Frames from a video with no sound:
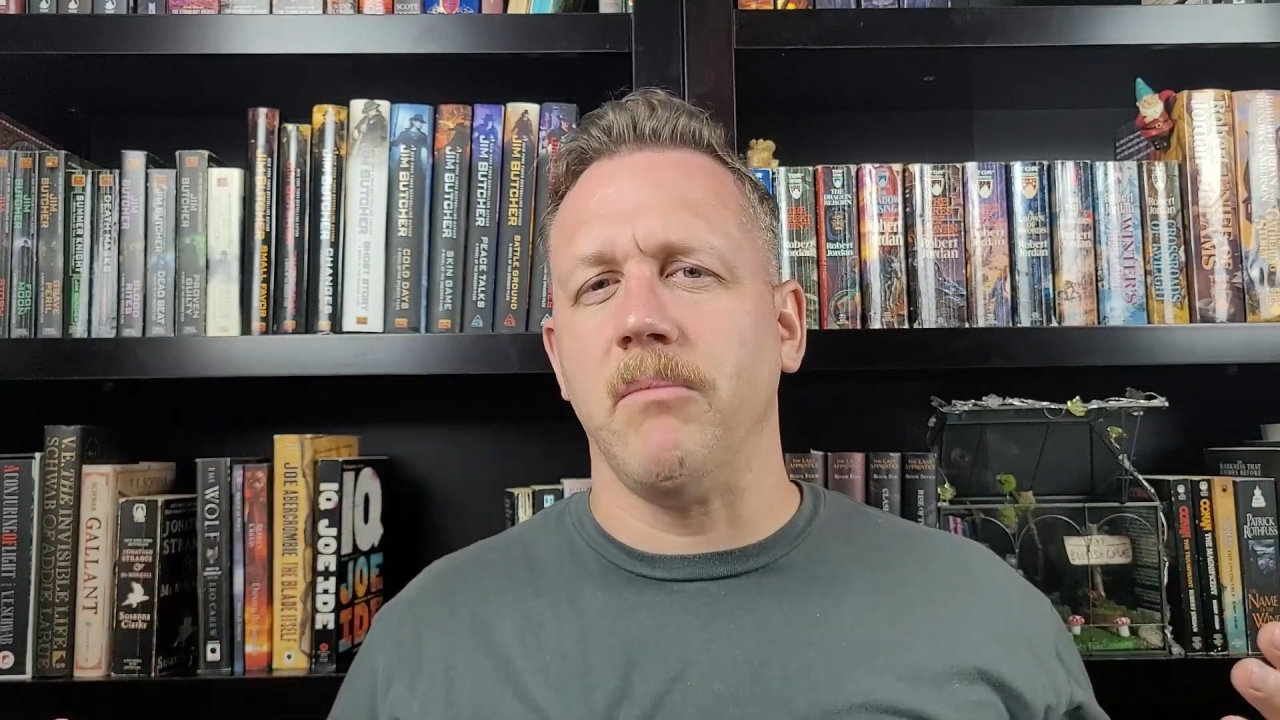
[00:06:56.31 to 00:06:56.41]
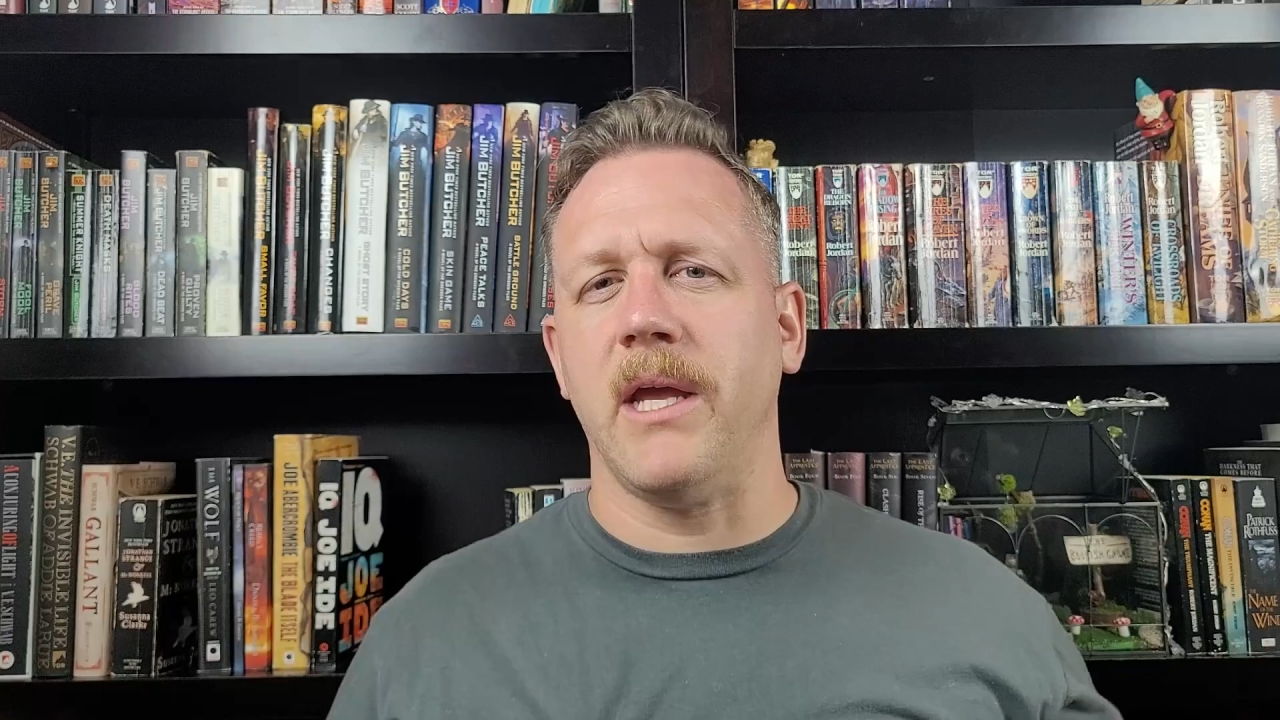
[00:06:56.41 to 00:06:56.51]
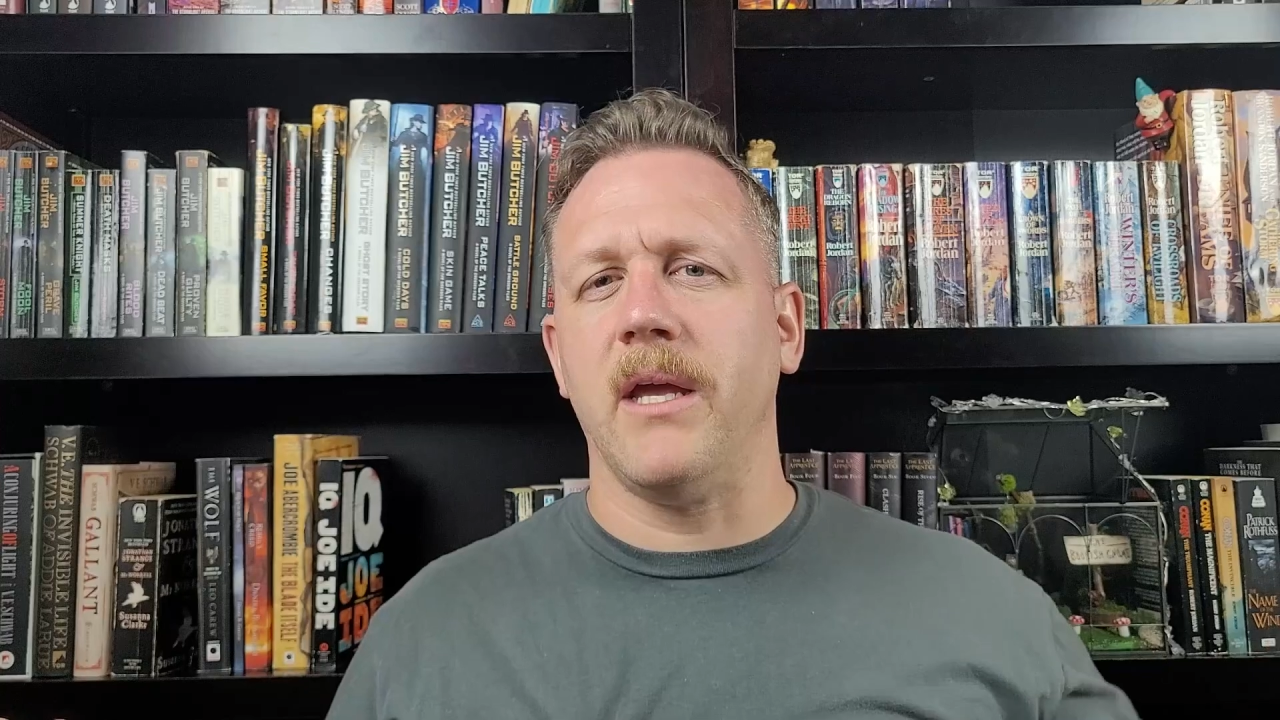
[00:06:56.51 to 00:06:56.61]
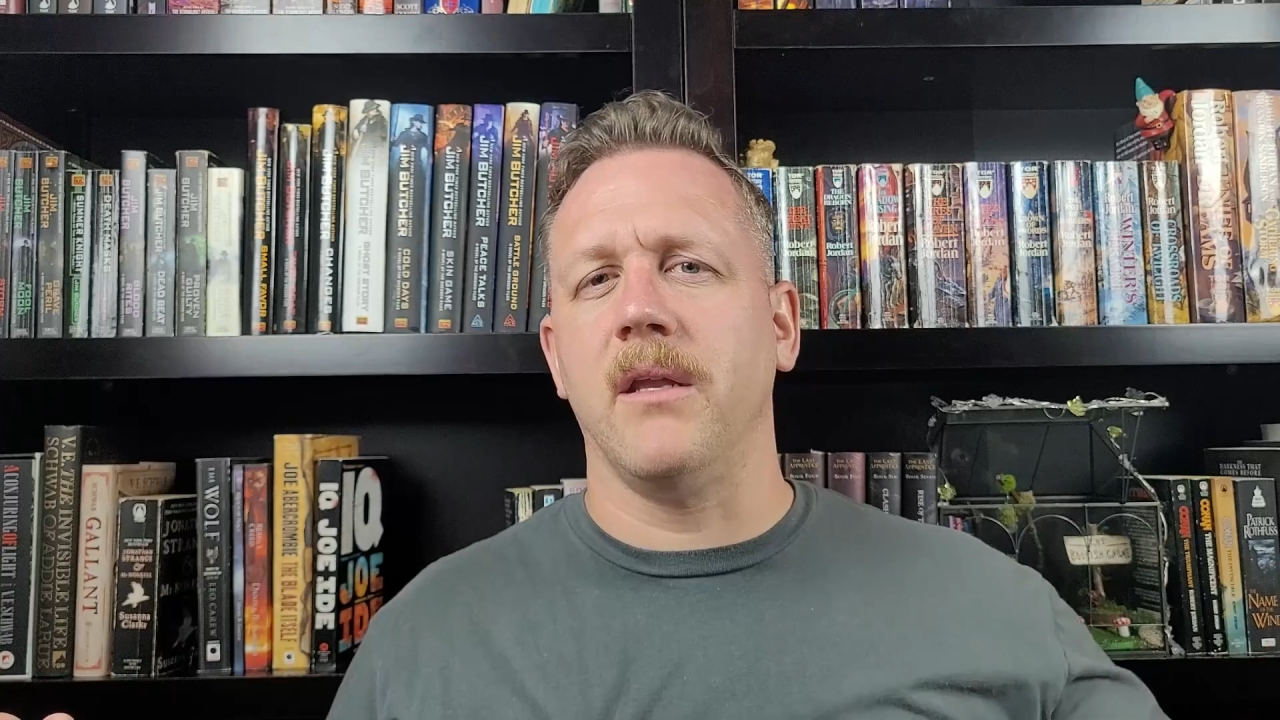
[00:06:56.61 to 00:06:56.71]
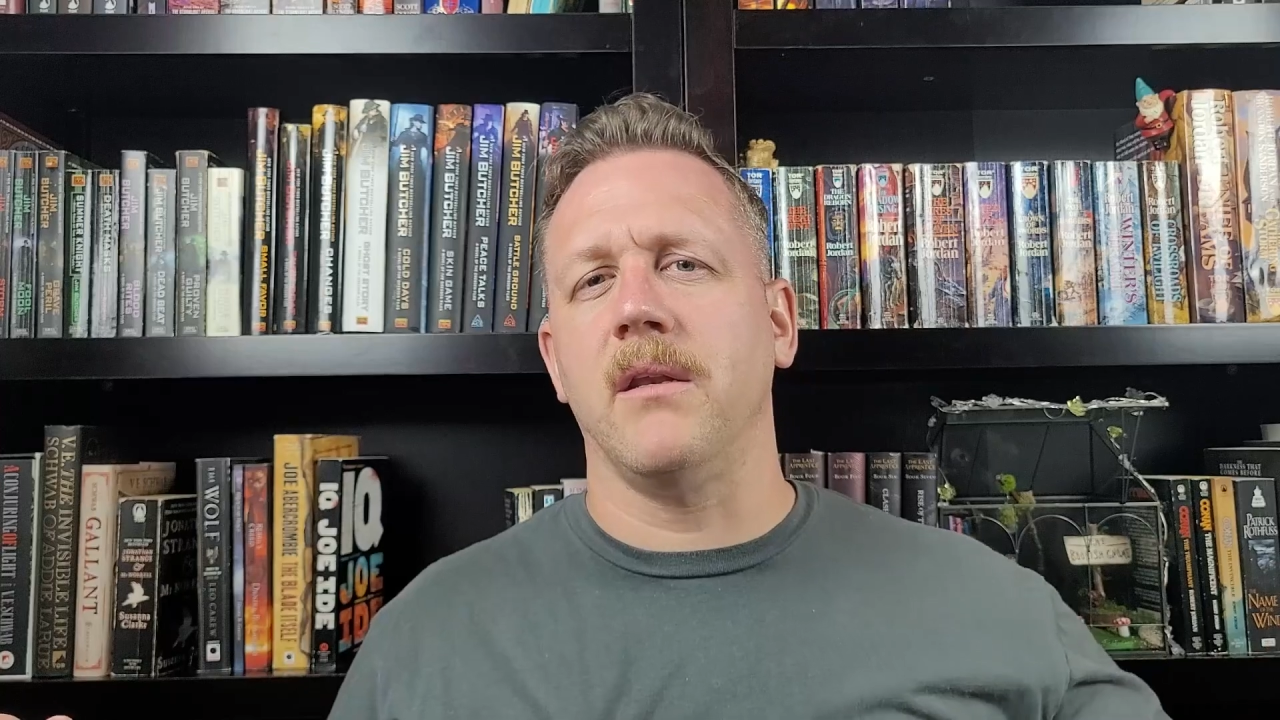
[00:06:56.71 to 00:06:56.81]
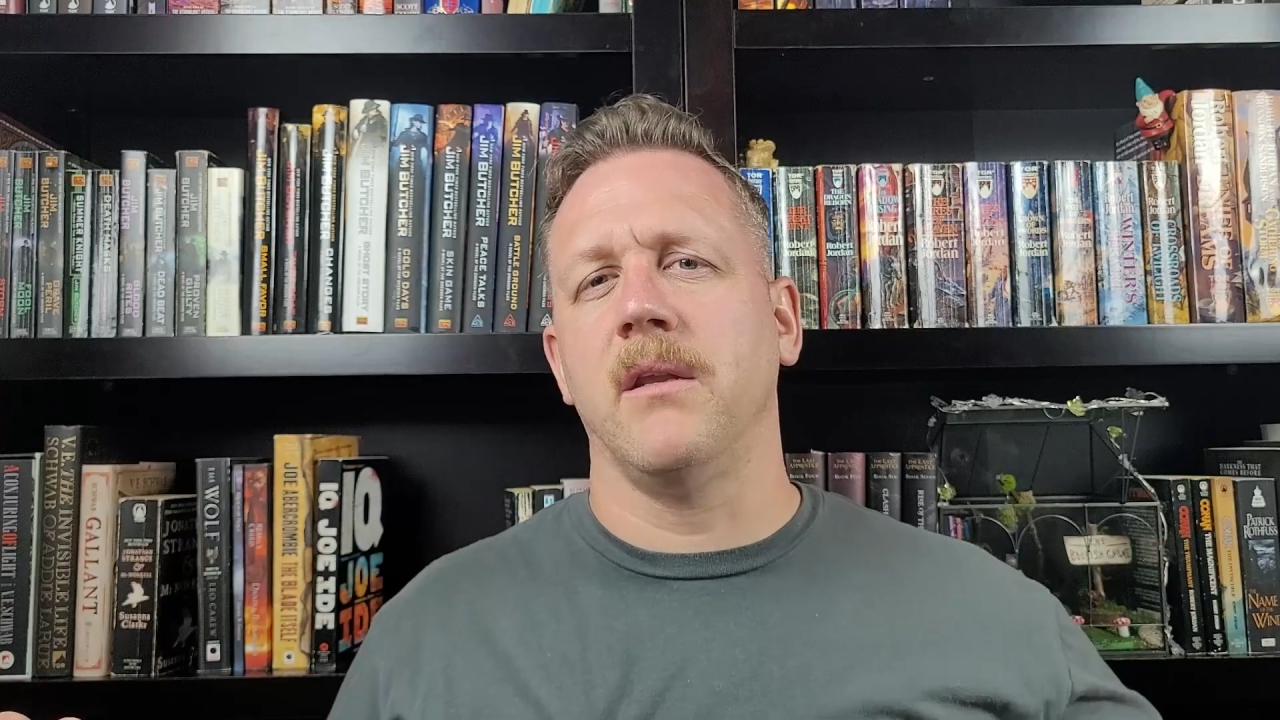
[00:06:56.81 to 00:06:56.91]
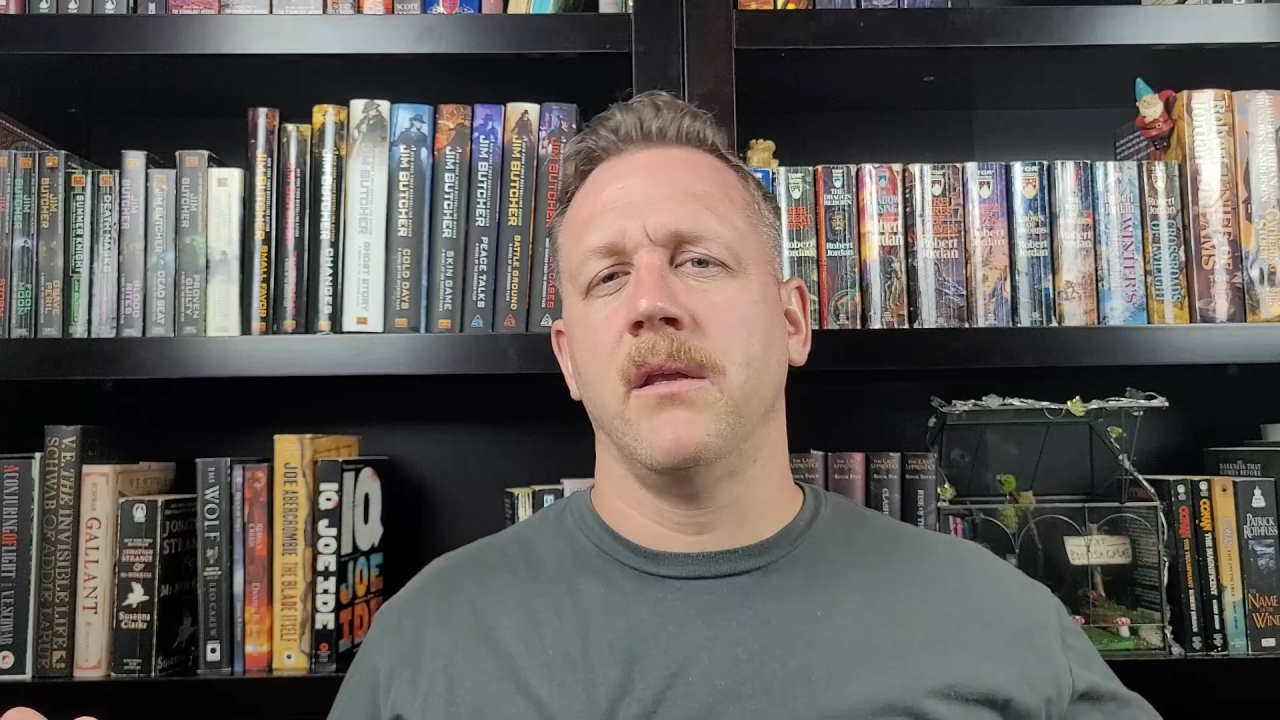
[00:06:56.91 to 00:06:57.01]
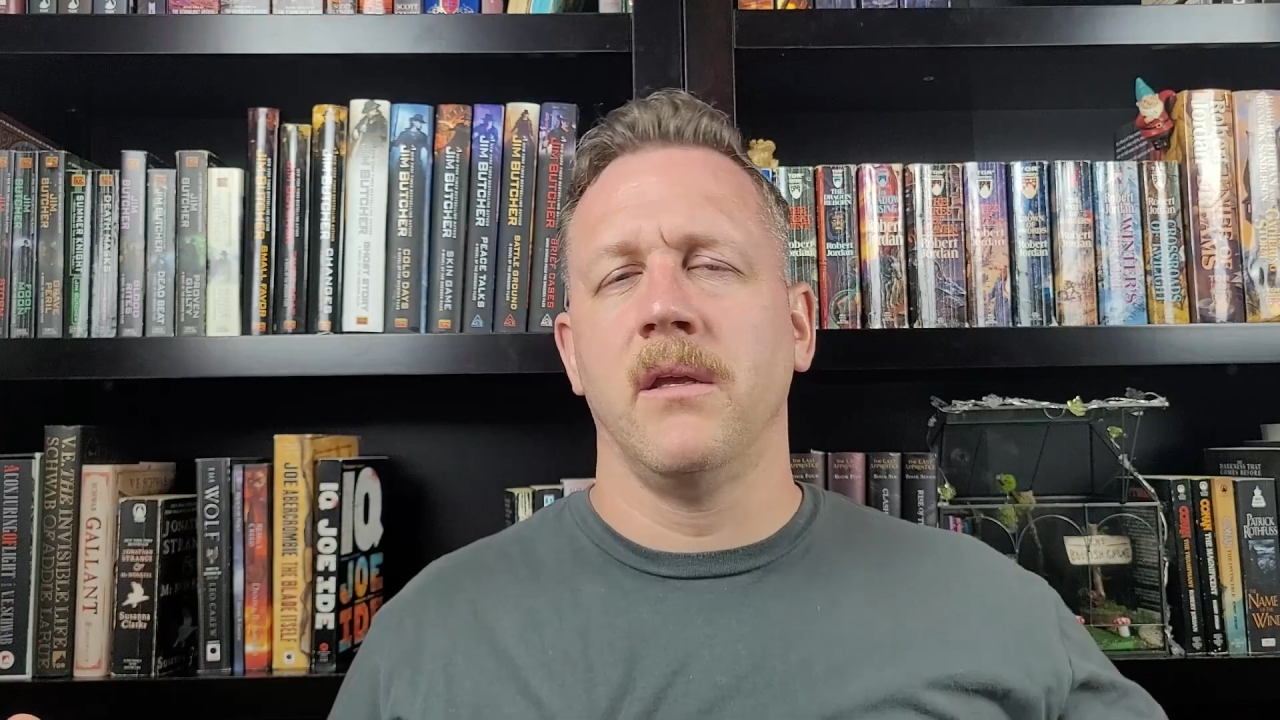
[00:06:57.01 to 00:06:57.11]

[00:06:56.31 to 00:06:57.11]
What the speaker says: man,